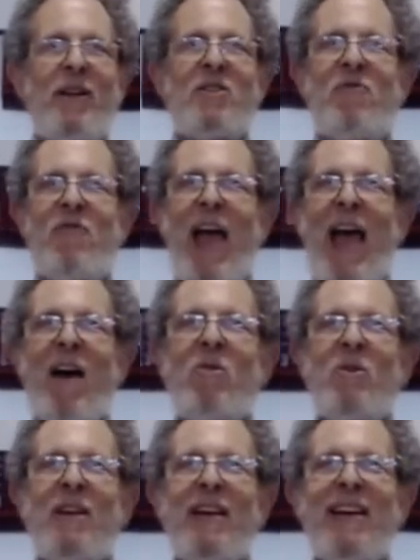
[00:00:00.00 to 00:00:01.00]
has
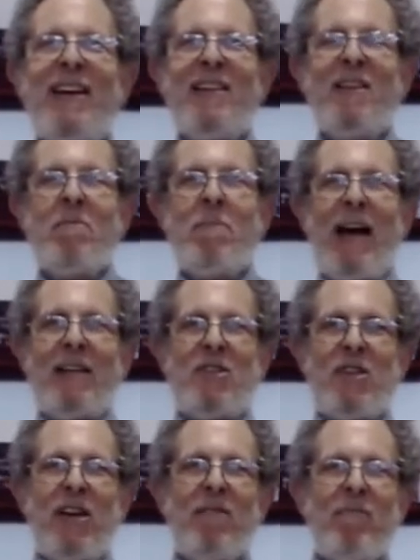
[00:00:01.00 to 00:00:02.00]
found the
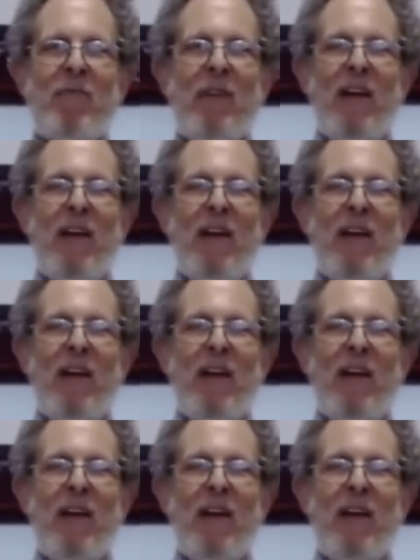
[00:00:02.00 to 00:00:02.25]
matzah